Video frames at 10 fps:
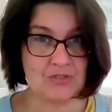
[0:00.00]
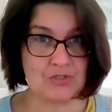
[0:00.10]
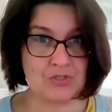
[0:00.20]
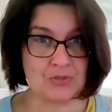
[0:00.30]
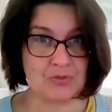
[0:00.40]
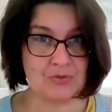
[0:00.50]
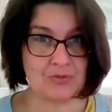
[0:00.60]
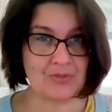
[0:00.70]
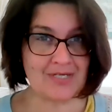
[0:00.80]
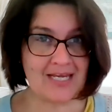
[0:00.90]
to
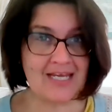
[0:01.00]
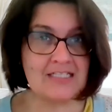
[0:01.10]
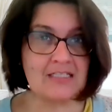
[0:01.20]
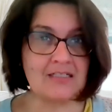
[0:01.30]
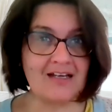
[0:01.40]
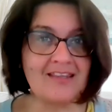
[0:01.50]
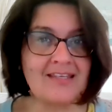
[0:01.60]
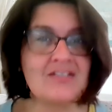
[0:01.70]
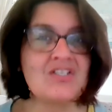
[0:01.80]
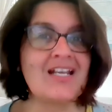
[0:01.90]
create an
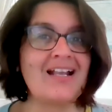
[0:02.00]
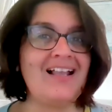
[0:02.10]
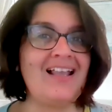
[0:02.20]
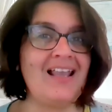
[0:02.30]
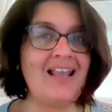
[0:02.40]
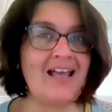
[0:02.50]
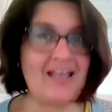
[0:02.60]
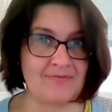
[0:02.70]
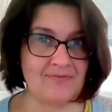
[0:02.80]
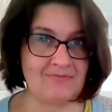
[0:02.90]
authentic
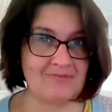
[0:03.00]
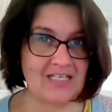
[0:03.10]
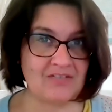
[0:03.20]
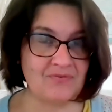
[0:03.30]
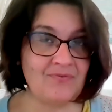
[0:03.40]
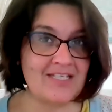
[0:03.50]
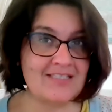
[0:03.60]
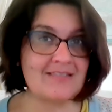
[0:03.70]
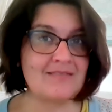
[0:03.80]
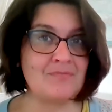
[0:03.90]
life that
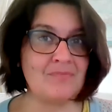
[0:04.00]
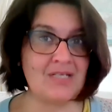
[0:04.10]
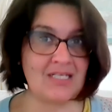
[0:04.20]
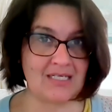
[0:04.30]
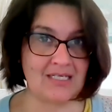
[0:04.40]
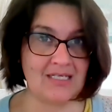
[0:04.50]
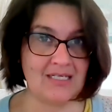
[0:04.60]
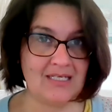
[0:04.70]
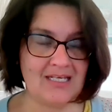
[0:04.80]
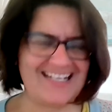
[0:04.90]
fits me,
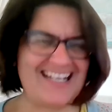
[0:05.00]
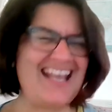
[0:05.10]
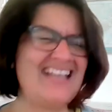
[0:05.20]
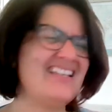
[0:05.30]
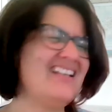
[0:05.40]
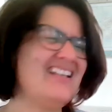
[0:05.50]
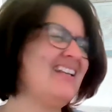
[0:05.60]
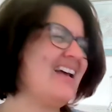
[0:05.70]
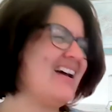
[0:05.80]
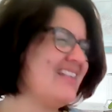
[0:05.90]
that has
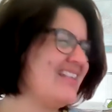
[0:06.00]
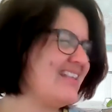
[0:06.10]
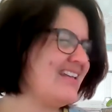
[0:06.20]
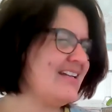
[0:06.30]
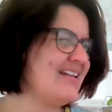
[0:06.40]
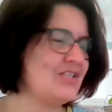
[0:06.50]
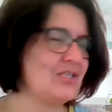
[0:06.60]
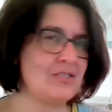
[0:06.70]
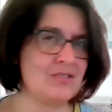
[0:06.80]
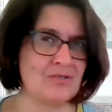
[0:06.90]
nothing
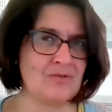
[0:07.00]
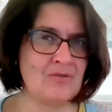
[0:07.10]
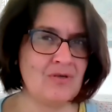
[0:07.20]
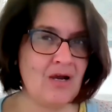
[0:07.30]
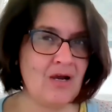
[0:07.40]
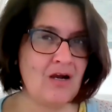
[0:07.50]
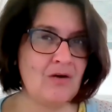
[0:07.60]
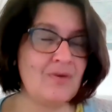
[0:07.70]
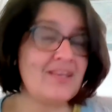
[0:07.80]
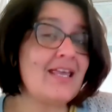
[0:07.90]
to do
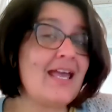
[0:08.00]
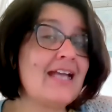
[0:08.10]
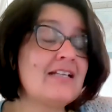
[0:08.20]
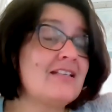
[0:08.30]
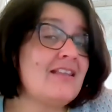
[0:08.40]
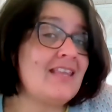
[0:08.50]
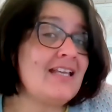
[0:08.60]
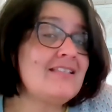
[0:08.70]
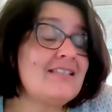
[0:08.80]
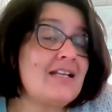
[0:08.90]
with the
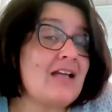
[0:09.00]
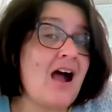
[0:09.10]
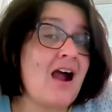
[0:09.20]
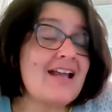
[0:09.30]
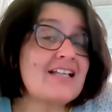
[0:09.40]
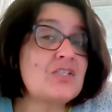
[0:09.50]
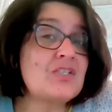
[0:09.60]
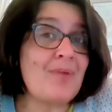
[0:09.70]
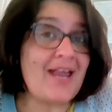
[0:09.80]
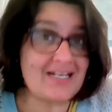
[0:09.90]
things that are
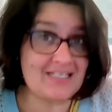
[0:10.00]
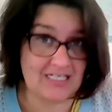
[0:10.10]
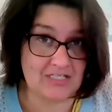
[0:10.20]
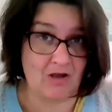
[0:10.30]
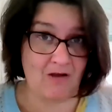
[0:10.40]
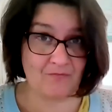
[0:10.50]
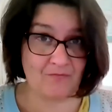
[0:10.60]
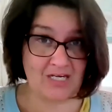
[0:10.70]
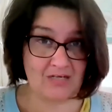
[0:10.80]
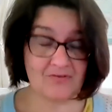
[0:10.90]
expected of
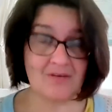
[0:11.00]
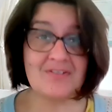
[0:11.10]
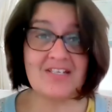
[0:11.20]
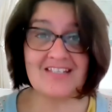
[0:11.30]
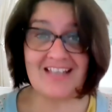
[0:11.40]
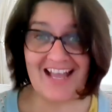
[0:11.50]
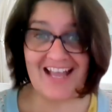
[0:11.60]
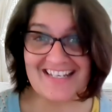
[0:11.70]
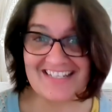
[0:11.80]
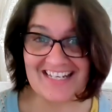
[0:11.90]
me from
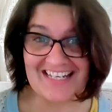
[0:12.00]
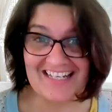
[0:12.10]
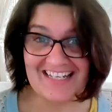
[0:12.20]
society.